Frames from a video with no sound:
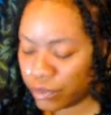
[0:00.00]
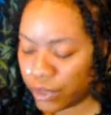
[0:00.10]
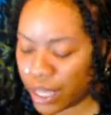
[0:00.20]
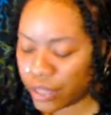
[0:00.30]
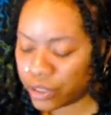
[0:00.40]

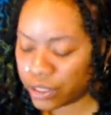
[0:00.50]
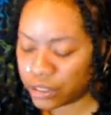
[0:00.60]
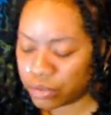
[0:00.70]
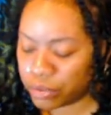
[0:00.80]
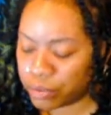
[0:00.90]
I think
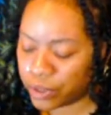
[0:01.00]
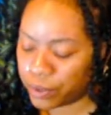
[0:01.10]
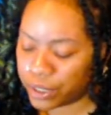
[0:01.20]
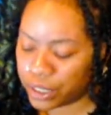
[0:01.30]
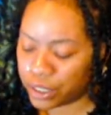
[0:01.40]
these people are
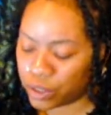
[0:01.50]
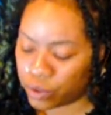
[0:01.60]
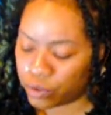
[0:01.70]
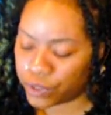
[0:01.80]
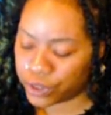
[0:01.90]
wanting an
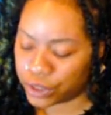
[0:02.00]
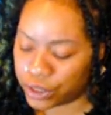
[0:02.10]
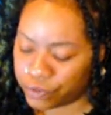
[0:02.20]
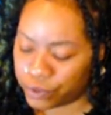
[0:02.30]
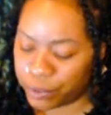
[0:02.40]
old version
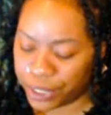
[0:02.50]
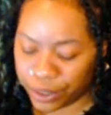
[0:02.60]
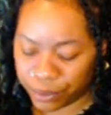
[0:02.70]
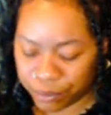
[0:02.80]
of you back.